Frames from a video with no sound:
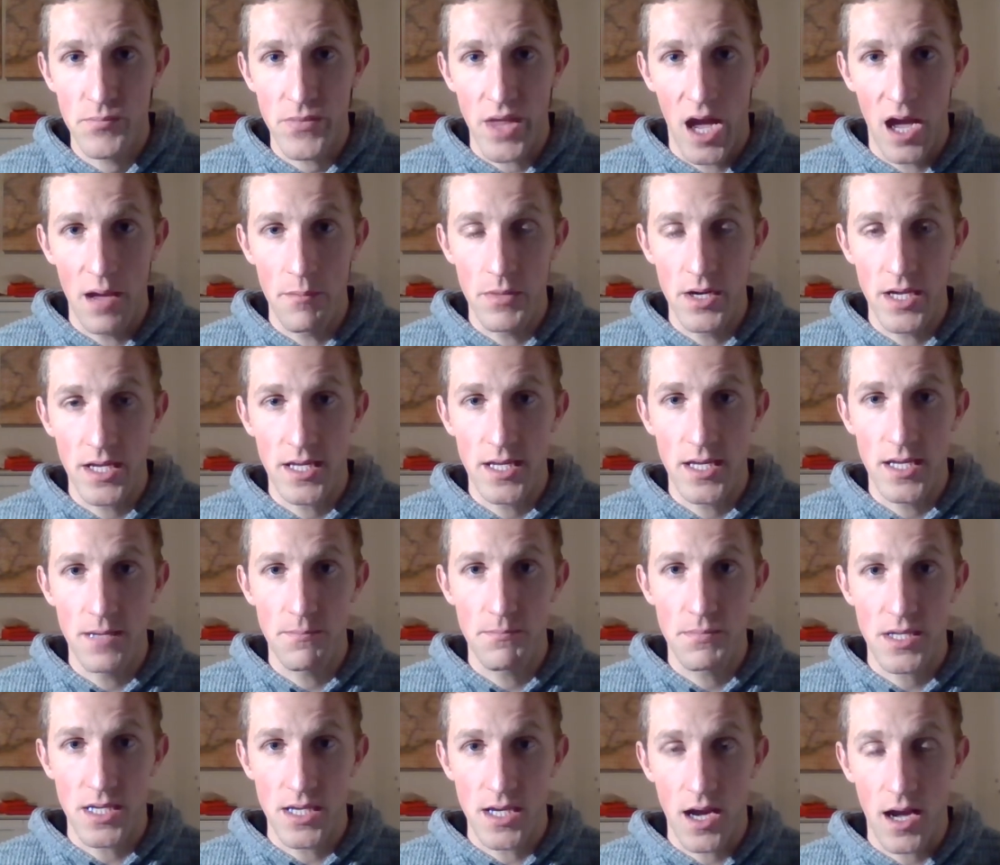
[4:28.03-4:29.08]
I'm going to
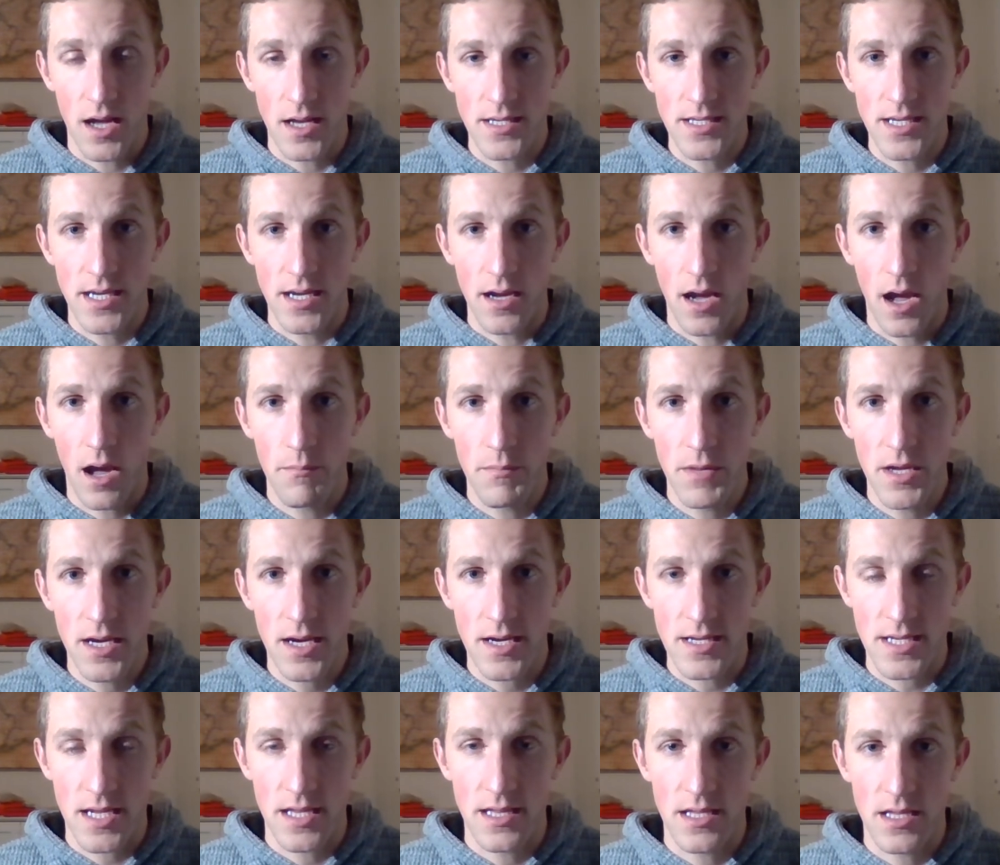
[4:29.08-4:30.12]
keep the content coming
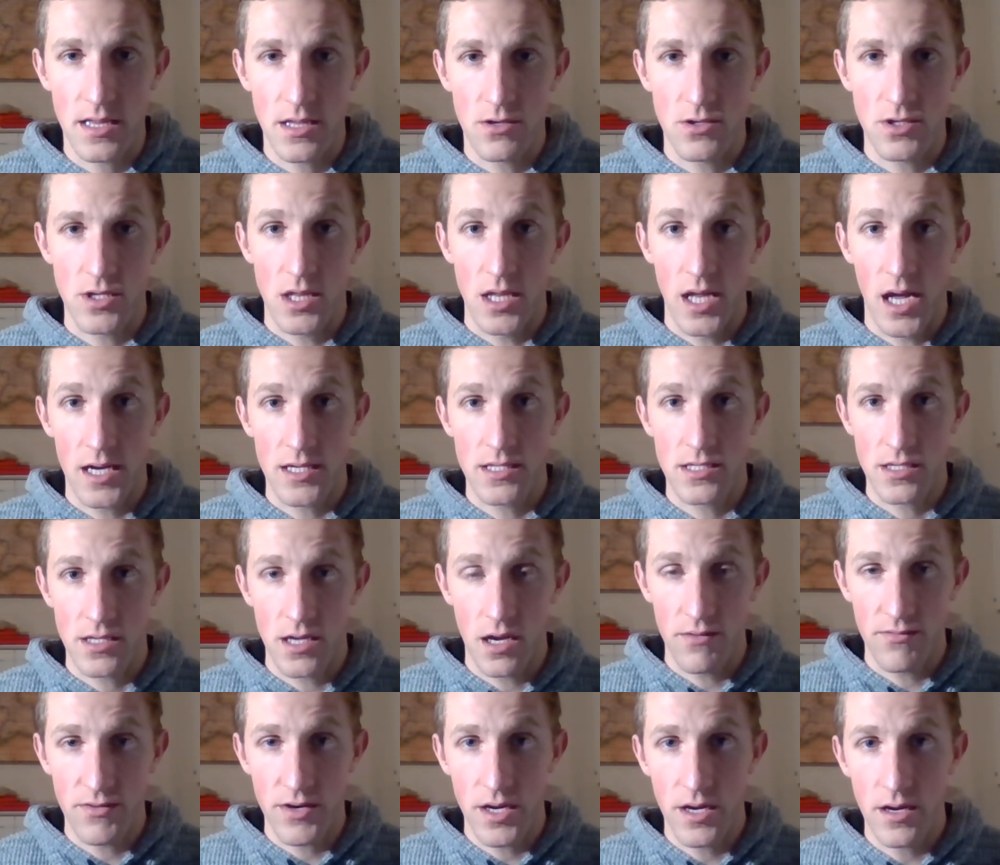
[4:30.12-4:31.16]
because I think there's a lot to
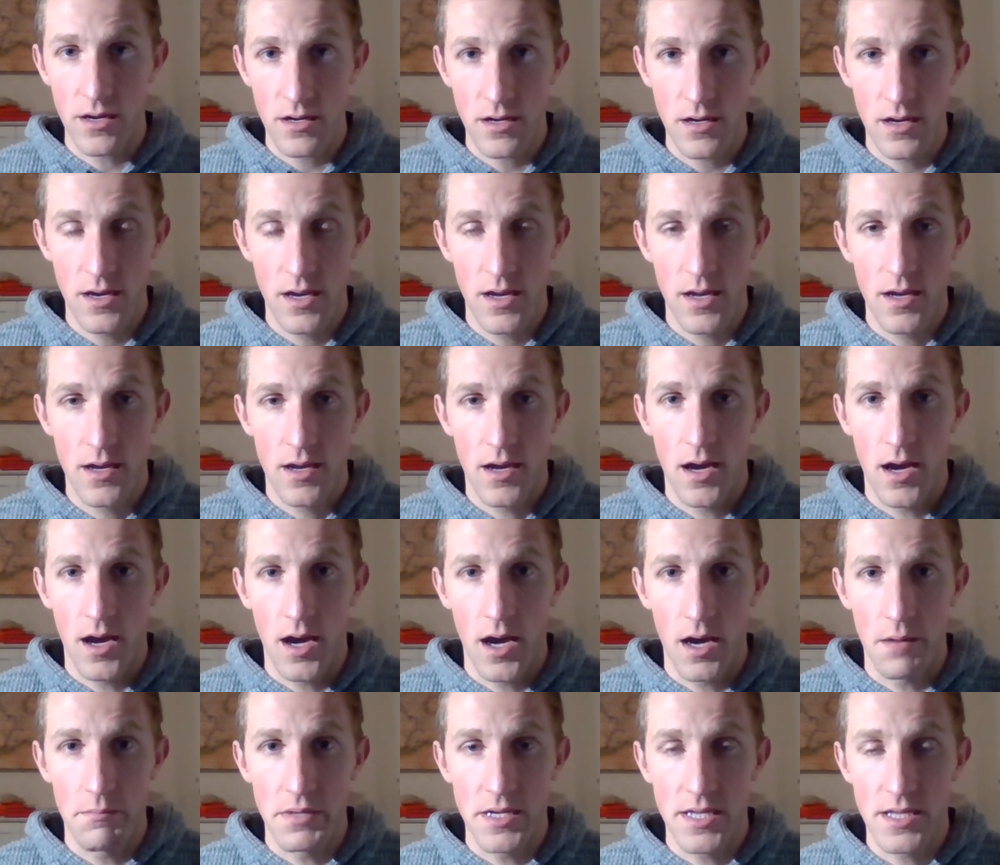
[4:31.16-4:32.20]
cover here.
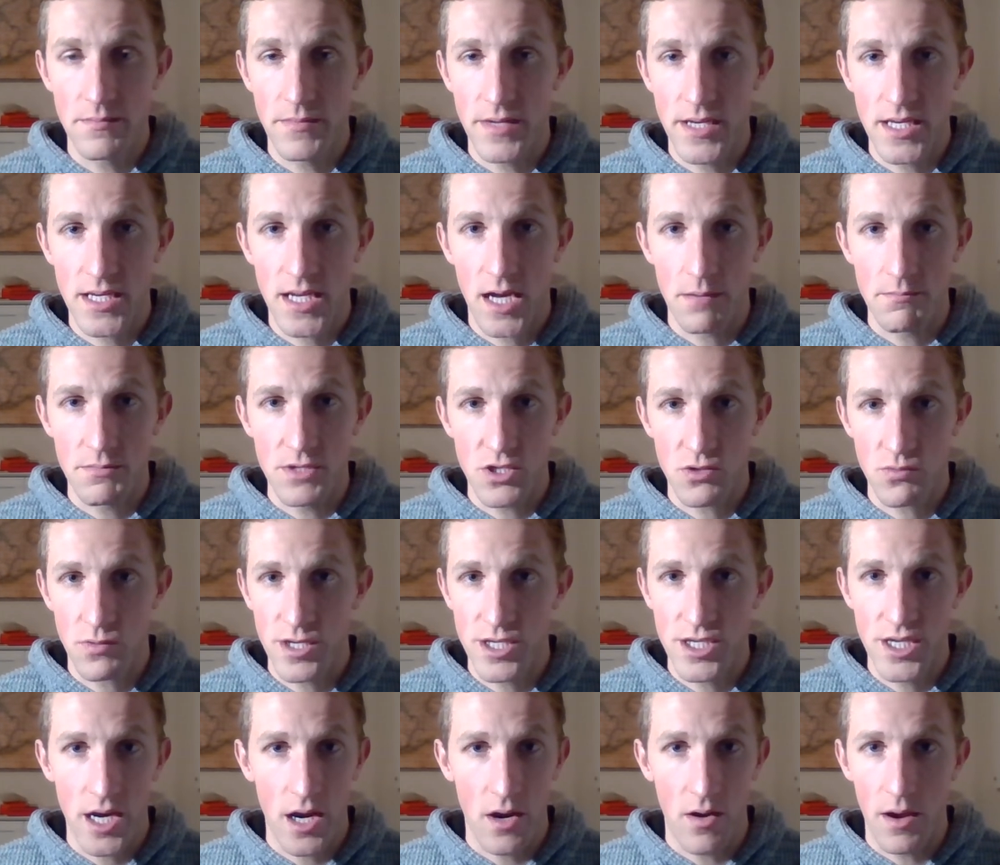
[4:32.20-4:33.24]
But in the meantime, just
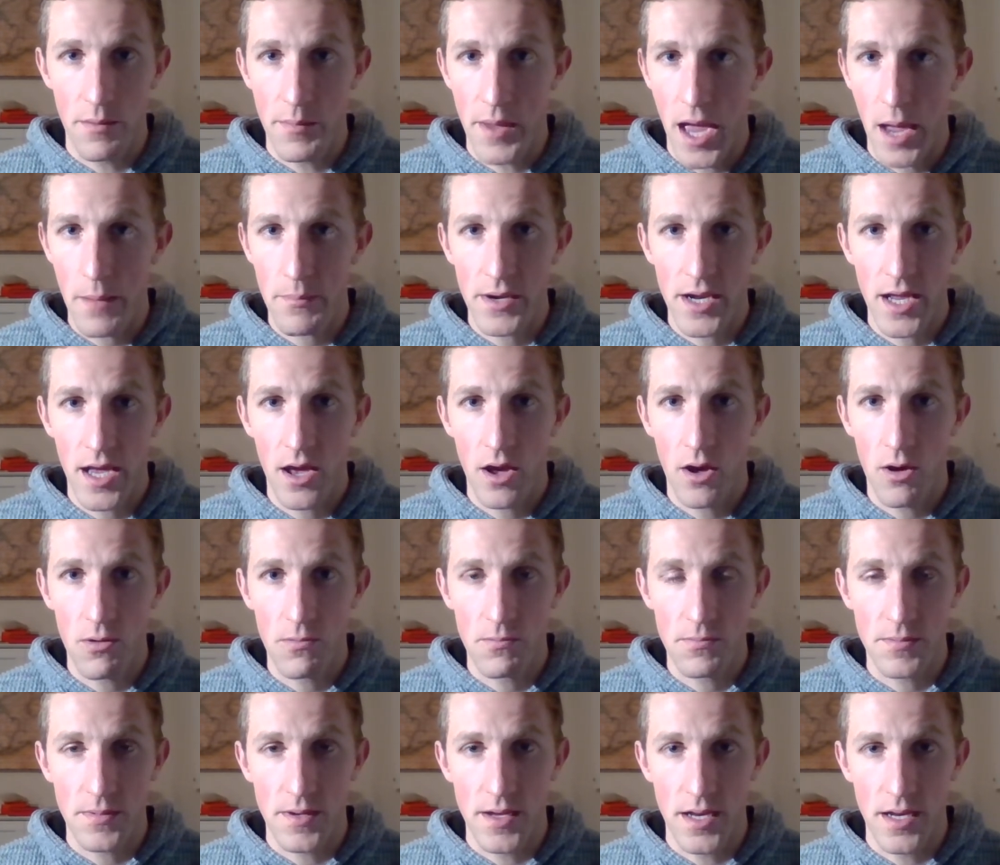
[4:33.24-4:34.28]
reach out. I'm happy to
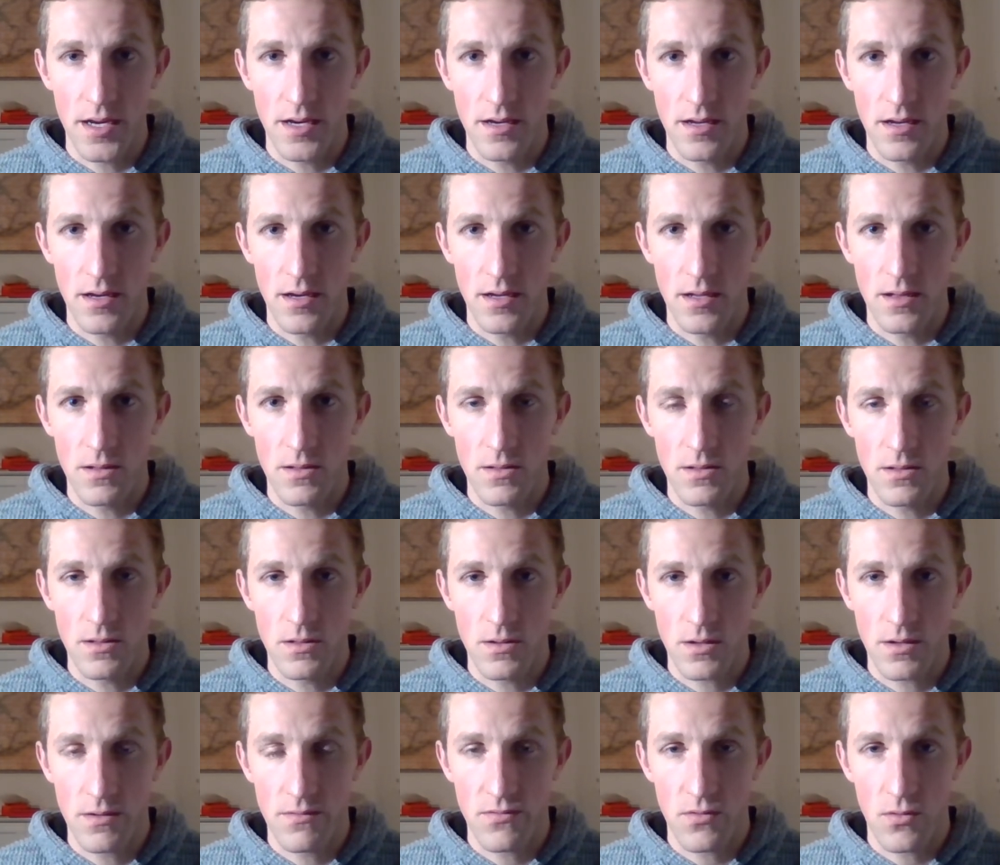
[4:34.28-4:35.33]
help and
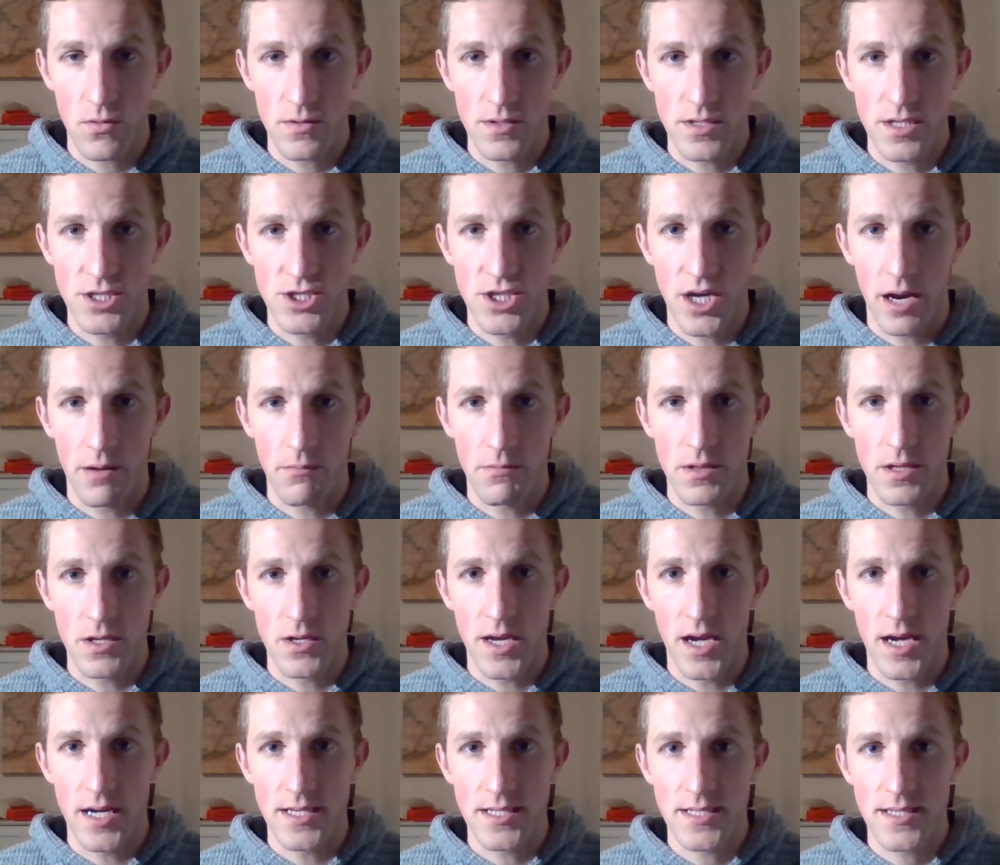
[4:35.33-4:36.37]
looking forward to chatting with
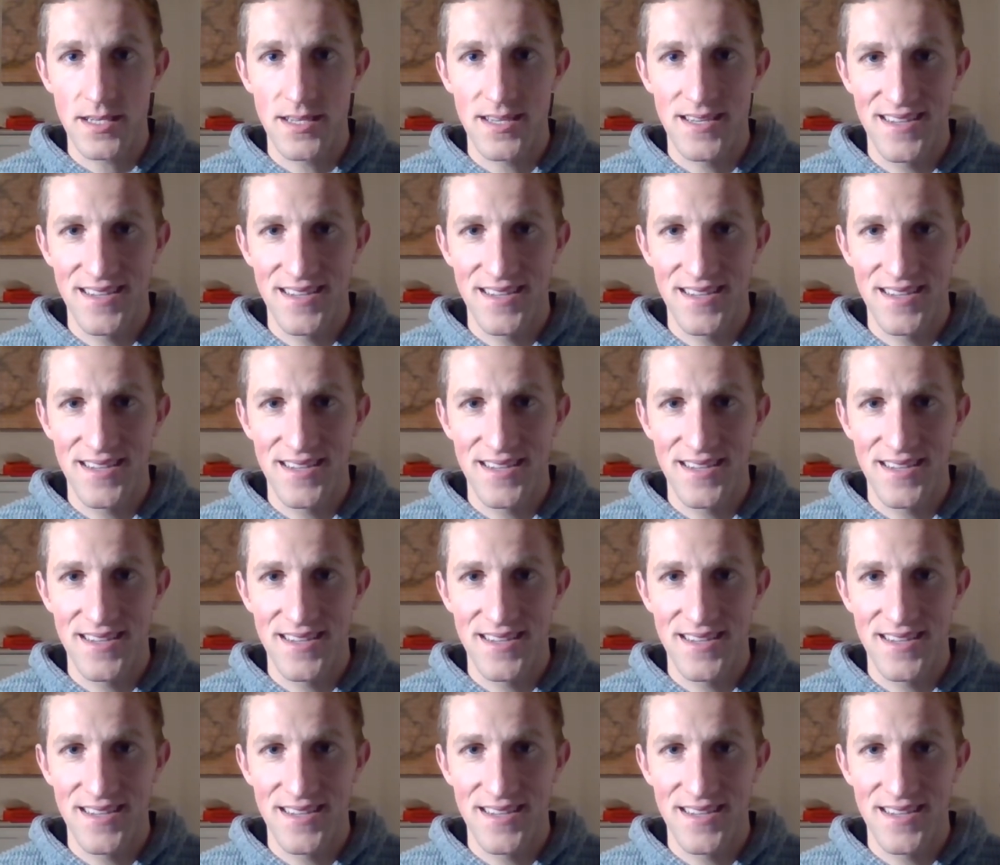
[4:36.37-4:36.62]
you guys.